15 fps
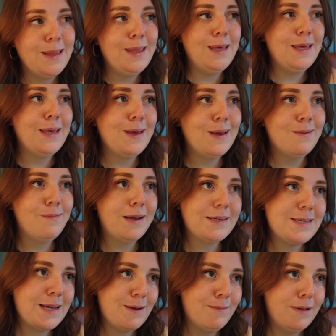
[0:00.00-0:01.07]
the
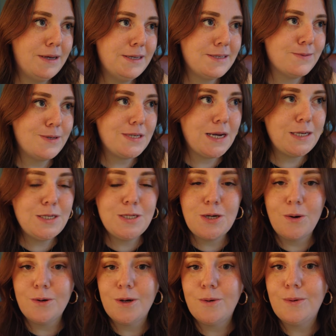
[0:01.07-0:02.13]
Mexican place, which I
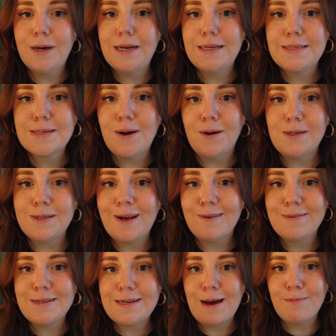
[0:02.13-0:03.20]
don't know what it's called
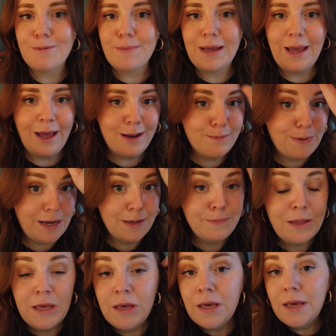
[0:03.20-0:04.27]
off the top of my head, but
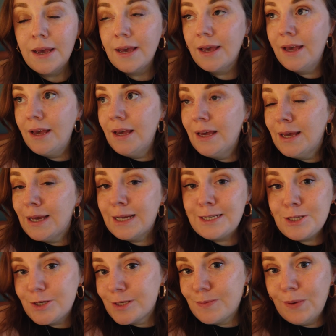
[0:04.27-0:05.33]

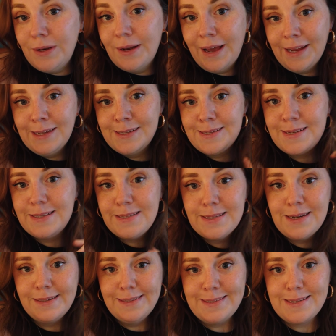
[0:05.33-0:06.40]
it's just been nice. It's
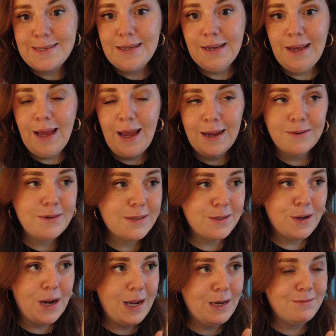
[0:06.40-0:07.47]
nice to hang with
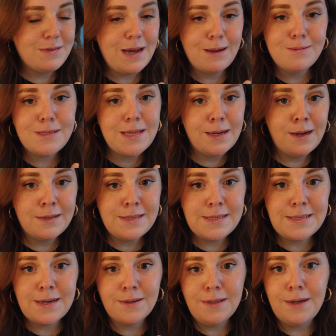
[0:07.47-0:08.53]
creative types that
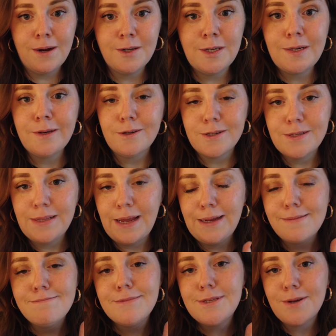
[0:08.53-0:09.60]
necessarily aren't in your like
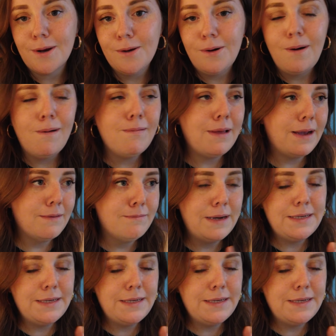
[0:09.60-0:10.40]
circle, like